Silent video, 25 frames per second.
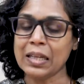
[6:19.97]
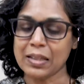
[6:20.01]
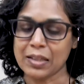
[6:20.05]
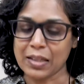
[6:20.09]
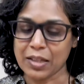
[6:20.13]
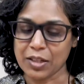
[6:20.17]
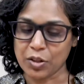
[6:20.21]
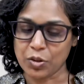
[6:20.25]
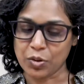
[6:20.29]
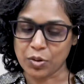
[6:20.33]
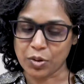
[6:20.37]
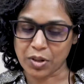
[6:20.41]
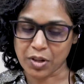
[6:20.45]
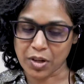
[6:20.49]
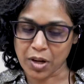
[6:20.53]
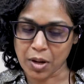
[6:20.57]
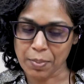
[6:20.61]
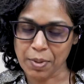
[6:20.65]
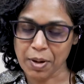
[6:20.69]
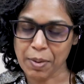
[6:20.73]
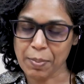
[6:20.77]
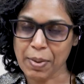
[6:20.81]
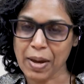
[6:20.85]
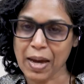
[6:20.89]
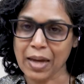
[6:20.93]
That you're
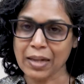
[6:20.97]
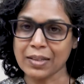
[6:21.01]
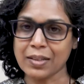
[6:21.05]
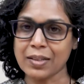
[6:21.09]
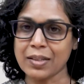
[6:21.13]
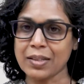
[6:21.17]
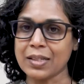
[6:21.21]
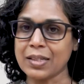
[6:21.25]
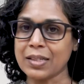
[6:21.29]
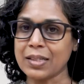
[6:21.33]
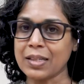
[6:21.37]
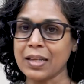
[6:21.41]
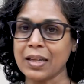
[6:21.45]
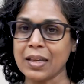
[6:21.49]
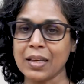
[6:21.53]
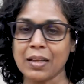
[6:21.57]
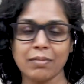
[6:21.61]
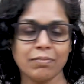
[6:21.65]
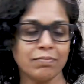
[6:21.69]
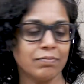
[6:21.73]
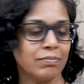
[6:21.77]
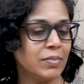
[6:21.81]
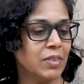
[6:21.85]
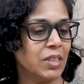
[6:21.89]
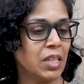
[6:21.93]
coming back to this
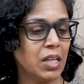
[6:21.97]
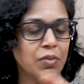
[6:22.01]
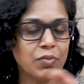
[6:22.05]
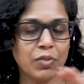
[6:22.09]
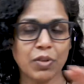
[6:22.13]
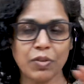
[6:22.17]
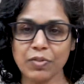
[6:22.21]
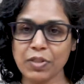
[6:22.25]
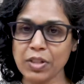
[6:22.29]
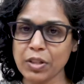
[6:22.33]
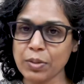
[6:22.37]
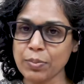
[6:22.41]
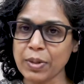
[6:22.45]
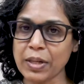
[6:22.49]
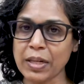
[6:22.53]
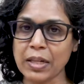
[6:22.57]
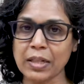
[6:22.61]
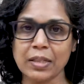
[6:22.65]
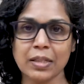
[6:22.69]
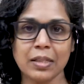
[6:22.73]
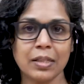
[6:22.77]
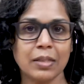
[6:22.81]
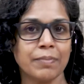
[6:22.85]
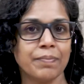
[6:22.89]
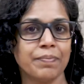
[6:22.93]
thing 10, 15
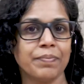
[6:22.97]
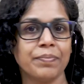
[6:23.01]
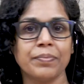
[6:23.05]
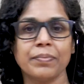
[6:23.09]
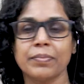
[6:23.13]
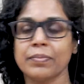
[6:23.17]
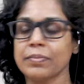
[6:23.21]
minutes,